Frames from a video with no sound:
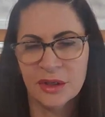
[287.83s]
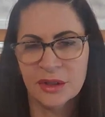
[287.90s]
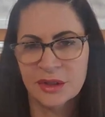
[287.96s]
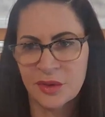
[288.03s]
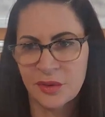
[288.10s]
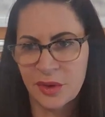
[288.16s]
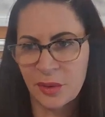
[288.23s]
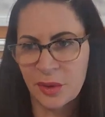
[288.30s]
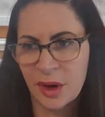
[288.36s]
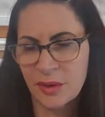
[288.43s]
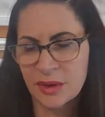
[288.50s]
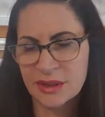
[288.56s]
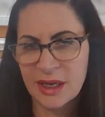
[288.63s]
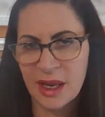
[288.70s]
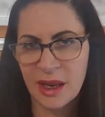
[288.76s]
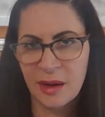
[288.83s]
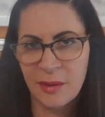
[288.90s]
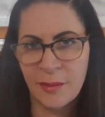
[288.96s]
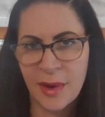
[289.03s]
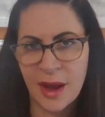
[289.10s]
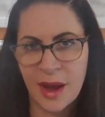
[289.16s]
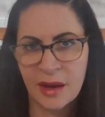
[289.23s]
So then when I was
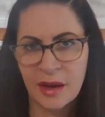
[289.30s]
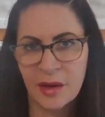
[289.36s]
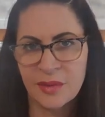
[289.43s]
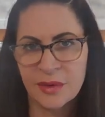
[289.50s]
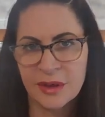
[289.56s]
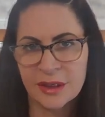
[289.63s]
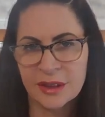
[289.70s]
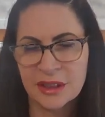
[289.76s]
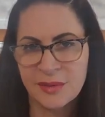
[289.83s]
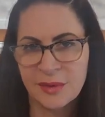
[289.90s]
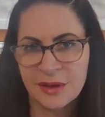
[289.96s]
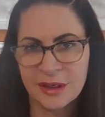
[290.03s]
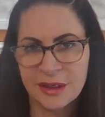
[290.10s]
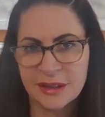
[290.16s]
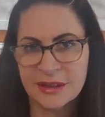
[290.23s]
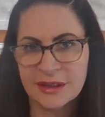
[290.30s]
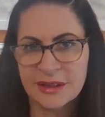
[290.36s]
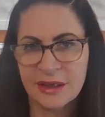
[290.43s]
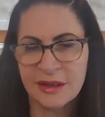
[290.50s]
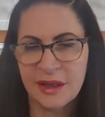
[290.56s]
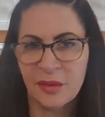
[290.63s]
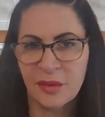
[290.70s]
taken back up in experience
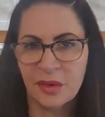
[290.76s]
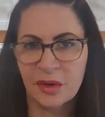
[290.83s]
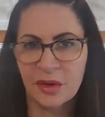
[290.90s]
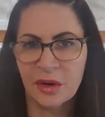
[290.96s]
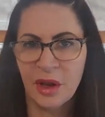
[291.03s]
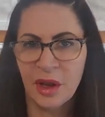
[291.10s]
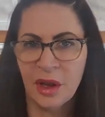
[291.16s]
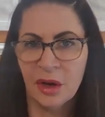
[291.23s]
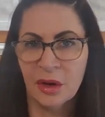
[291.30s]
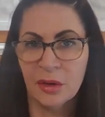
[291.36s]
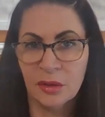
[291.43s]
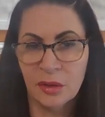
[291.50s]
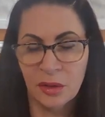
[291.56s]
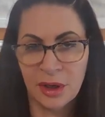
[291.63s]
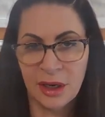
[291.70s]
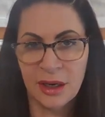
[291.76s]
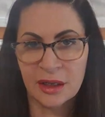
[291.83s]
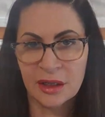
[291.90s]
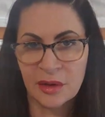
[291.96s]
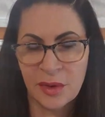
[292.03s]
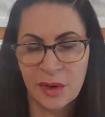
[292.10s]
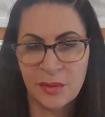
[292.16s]
and they were looking
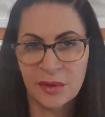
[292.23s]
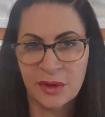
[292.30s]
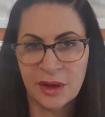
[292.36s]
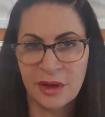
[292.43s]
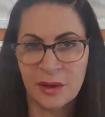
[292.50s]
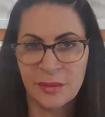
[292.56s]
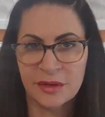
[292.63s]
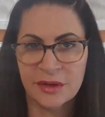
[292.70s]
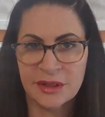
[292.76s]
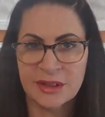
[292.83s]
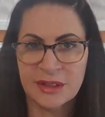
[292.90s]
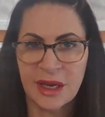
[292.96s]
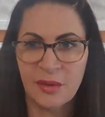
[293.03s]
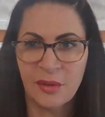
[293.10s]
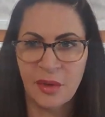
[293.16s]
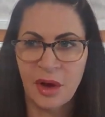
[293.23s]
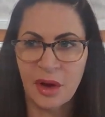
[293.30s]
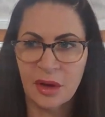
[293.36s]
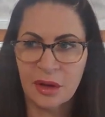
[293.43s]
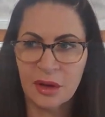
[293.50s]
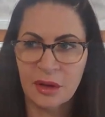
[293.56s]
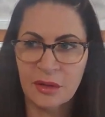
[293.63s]
at the people lined up on the
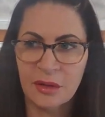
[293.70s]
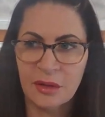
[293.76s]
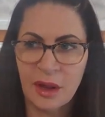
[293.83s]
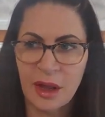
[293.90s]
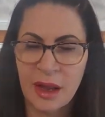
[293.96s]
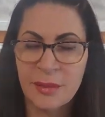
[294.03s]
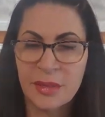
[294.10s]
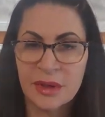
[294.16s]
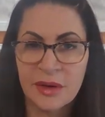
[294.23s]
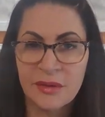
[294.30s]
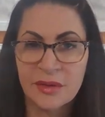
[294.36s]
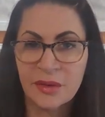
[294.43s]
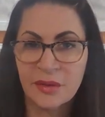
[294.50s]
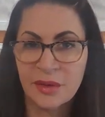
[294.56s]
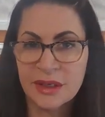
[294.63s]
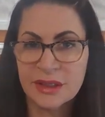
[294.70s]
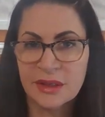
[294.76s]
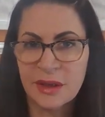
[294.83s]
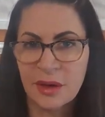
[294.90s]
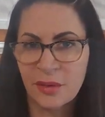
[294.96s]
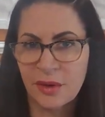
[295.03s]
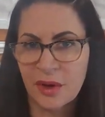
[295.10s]
sidewalk, I believe the
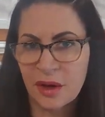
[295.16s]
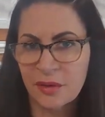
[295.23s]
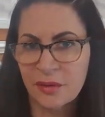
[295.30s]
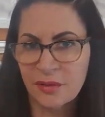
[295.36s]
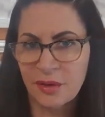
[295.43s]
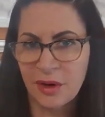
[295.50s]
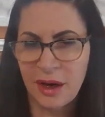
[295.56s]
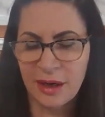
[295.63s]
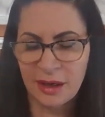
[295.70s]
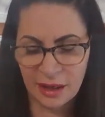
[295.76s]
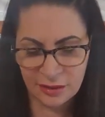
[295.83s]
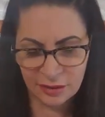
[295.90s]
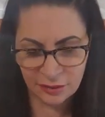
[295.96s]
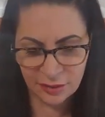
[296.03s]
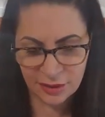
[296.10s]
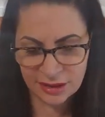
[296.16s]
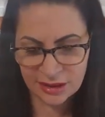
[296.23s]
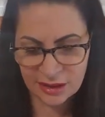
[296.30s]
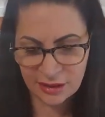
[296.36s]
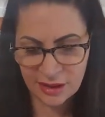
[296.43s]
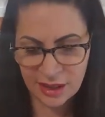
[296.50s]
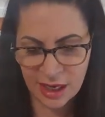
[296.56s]
reason they were not afraid and the
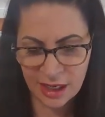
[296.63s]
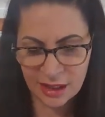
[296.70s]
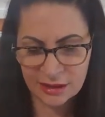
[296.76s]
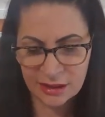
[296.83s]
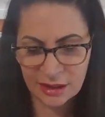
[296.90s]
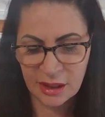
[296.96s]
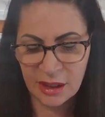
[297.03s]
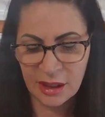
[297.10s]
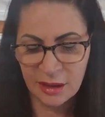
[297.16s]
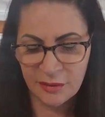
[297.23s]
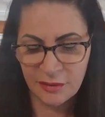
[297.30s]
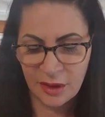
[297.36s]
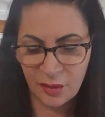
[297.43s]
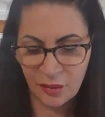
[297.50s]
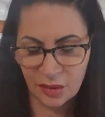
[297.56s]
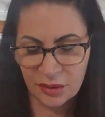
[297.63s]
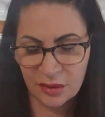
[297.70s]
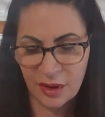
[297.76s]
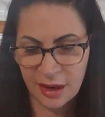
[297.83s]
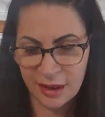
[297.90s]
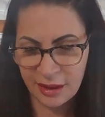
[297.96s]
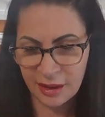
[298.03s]
reason that they were
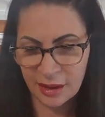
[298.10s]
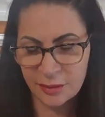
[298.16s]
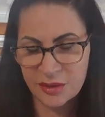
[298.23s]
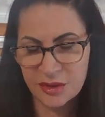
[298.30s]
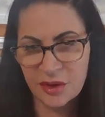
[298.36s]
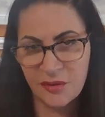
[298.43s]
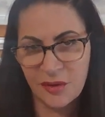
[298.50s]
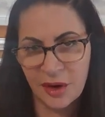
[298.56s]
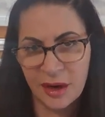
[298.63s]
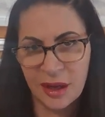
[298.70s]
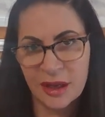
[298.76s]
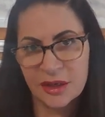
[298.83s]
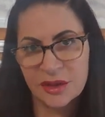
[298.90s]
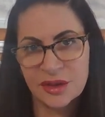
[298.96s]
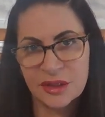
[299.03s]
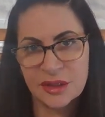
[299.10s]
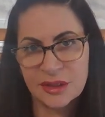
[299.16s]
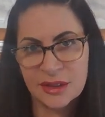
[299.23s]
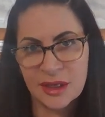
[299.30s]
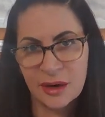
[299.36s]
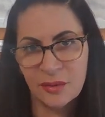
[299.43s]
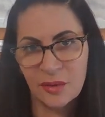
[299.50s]
lining up to the very edge of the
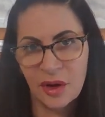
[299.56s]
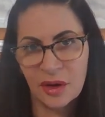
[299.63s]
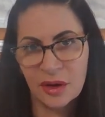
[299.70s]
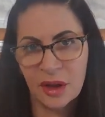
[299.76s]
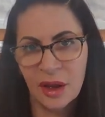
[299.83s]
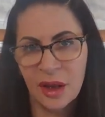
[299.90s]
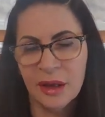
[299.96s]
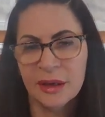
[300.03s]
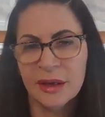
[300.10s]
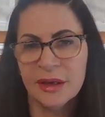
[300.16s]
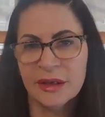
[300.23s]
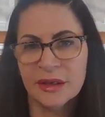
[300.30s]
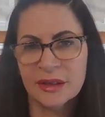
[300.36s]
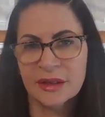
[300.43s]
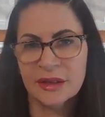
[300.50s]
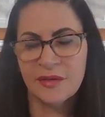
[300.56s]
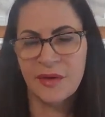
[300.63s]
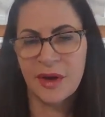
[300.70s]
sidewalk is the